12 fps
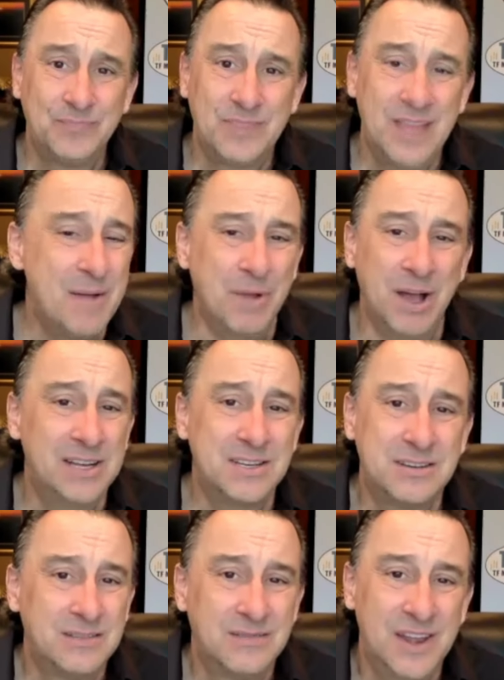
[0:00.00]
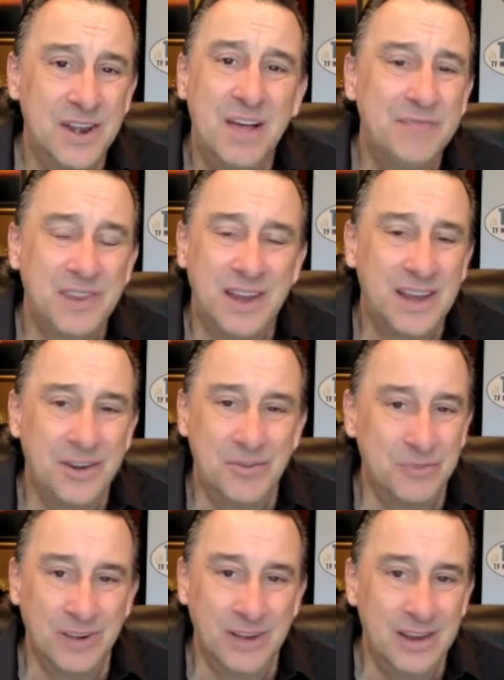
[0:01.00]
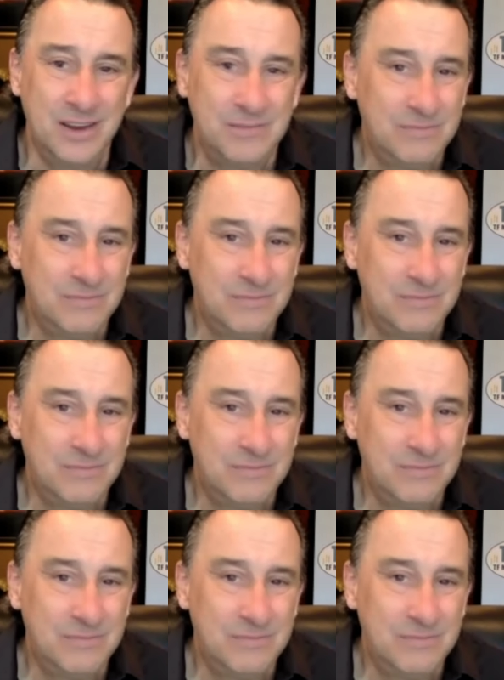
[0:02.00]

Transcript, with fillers: Not much, enough that yeah, I don't really. I